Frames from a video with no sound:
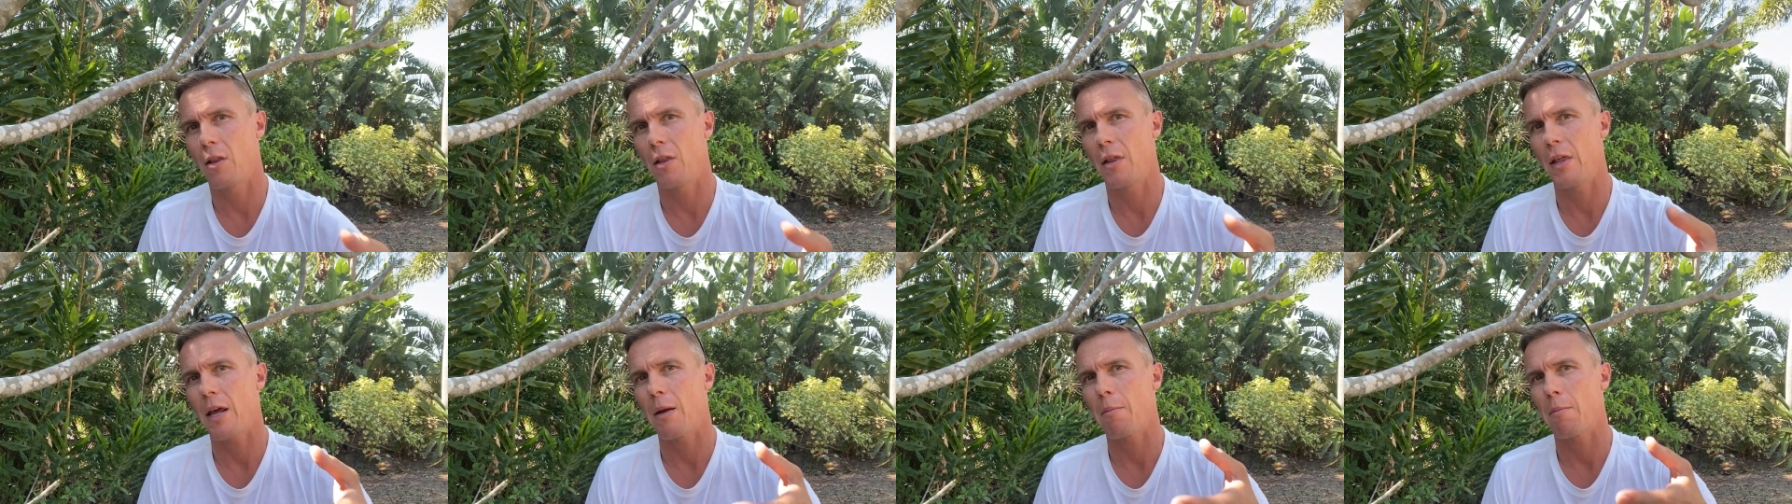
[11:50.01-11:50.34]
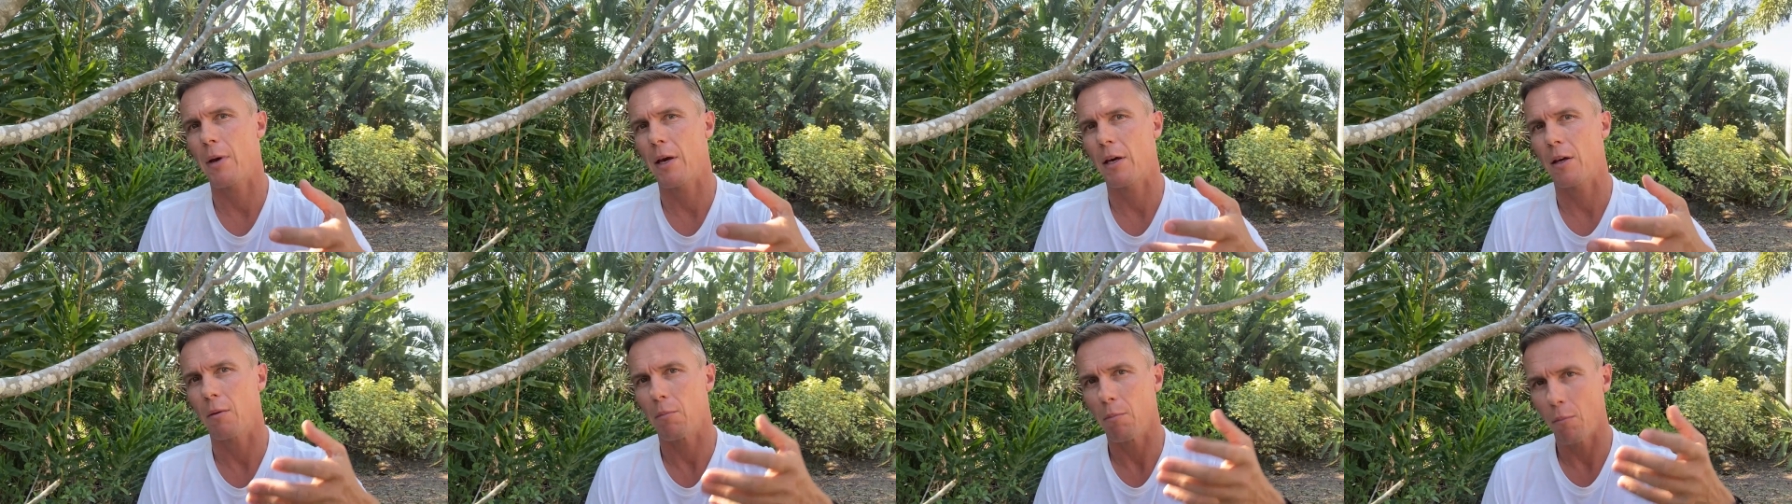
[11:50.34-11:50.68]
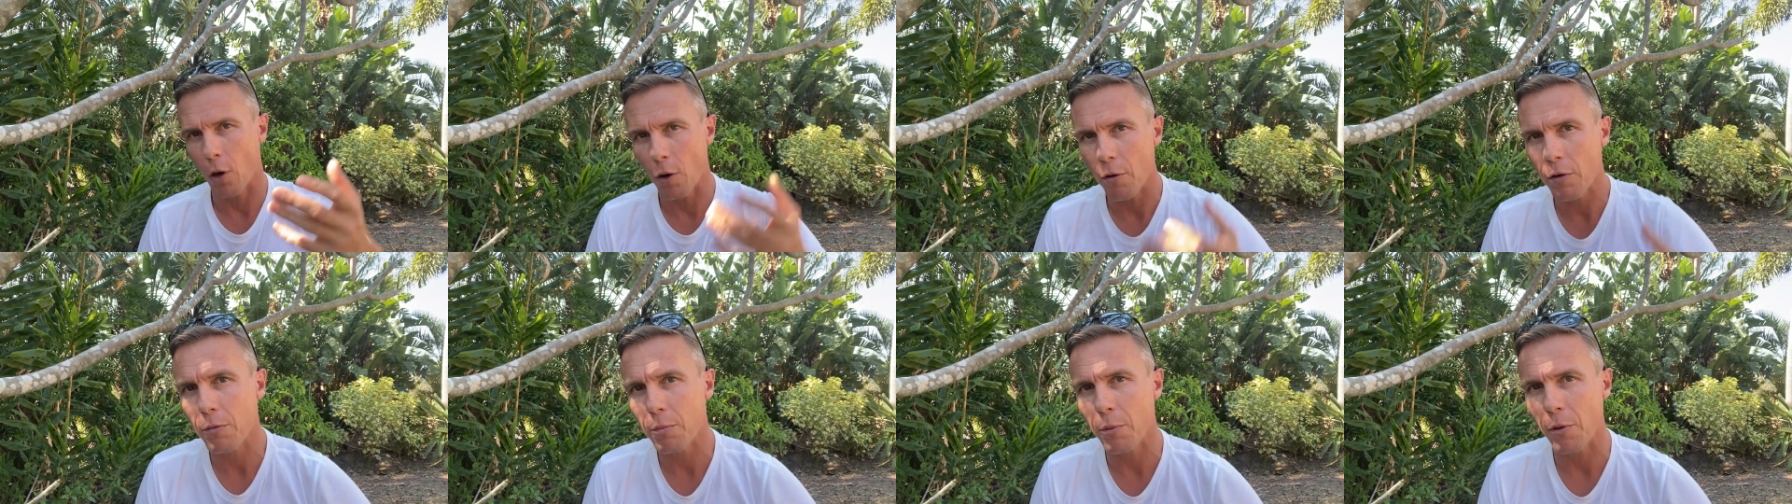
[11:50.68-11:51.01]
then make it
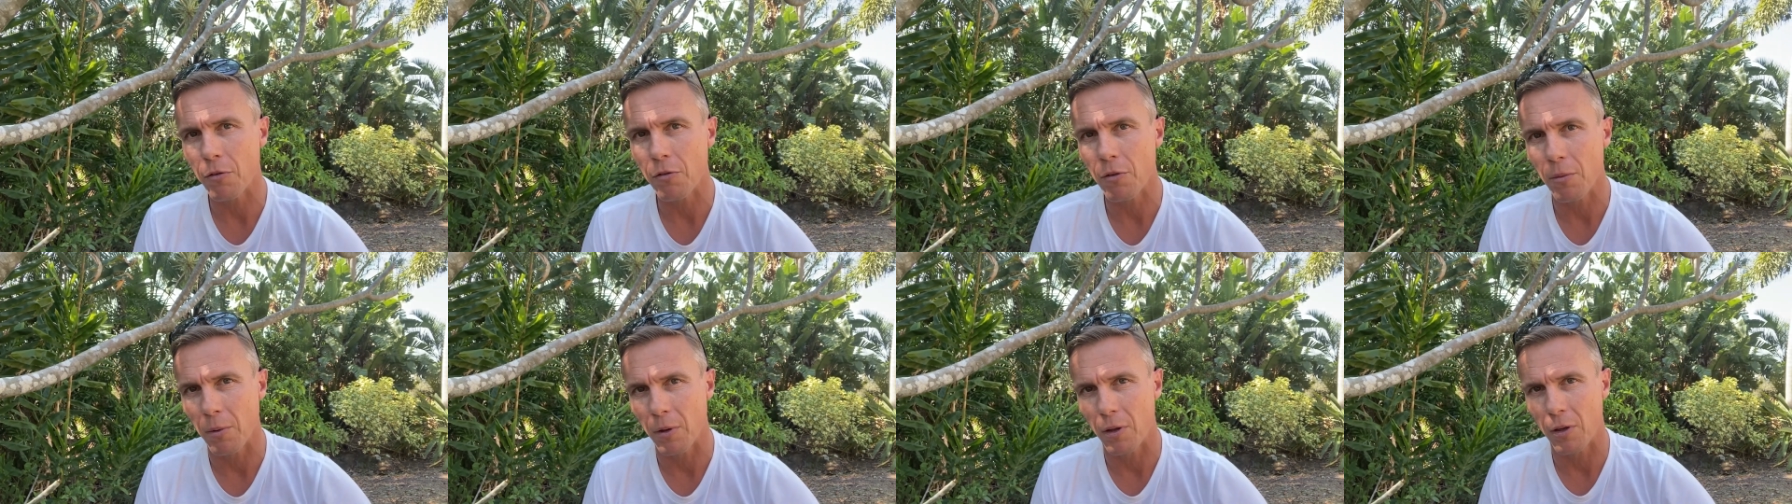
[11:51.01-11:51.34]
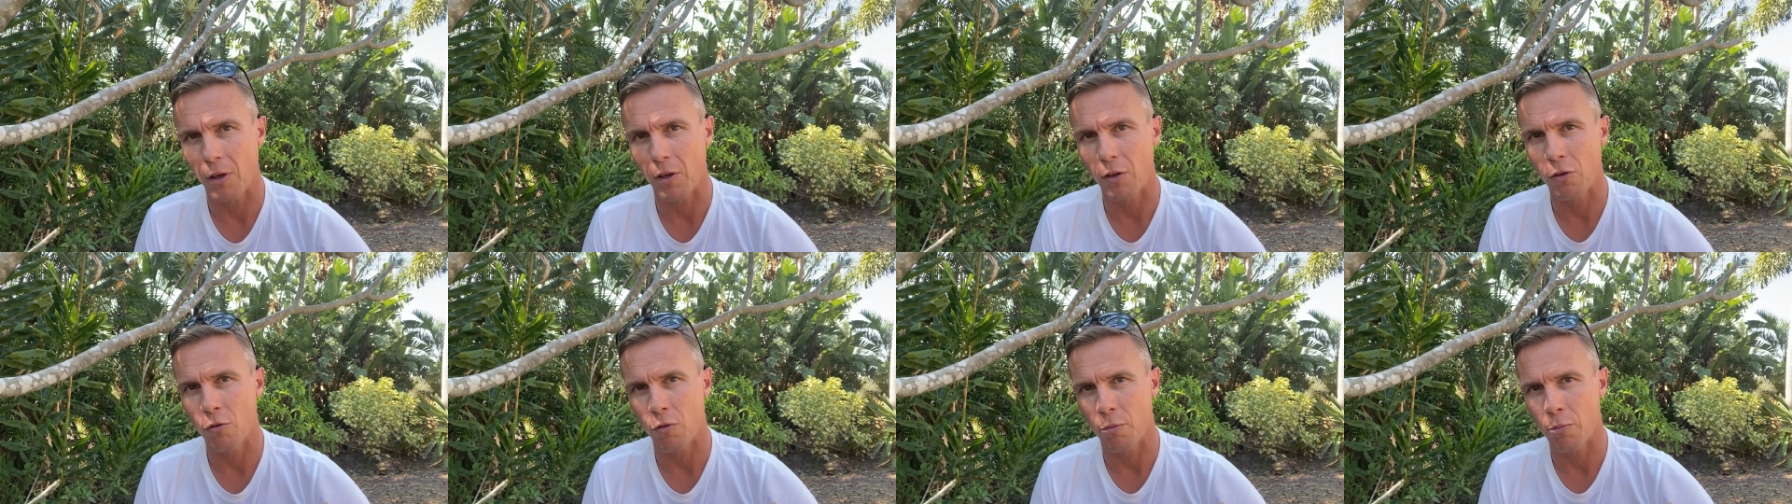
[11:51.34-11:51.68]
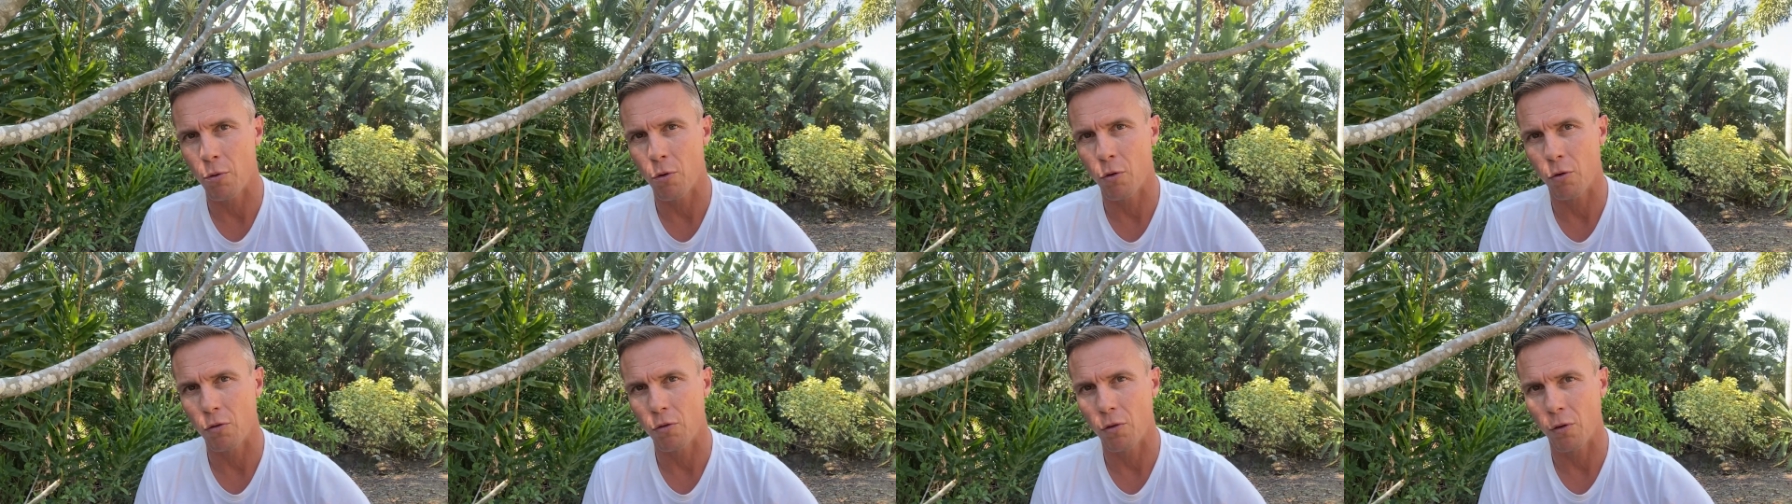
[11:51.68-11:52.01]
my responsibility to
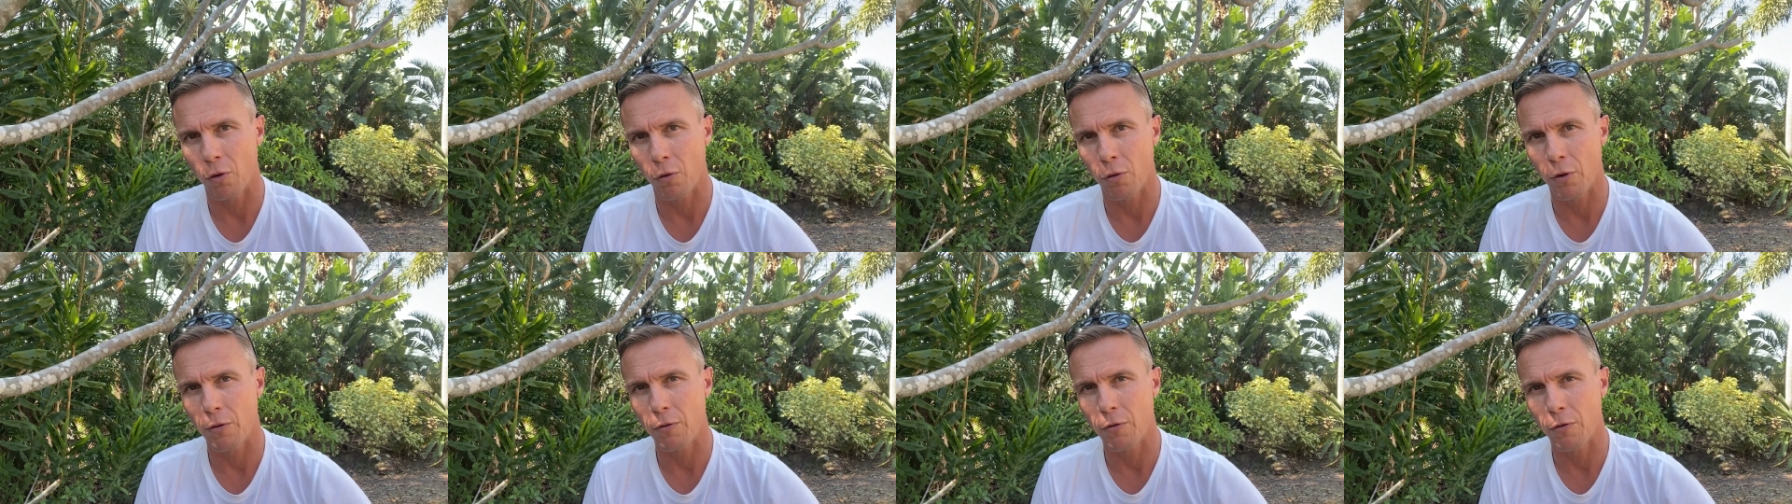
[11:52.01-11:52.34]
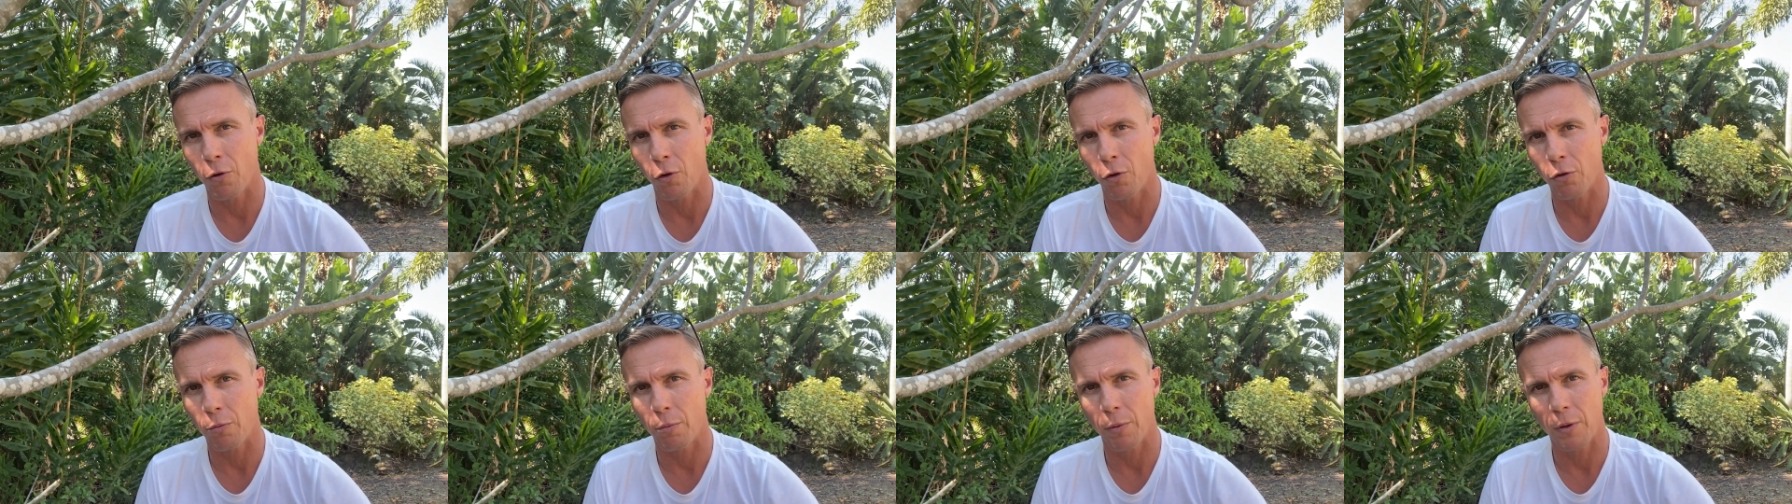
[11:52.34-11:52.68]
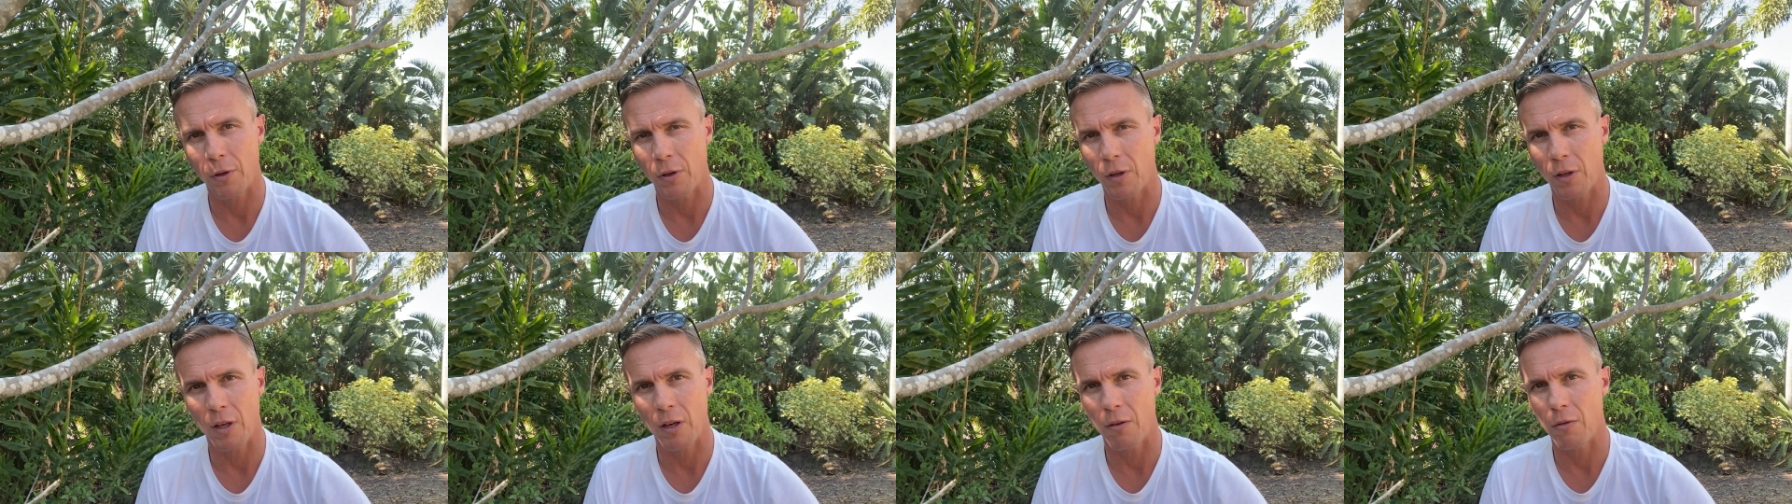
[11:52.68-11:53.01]
report to law enforcement,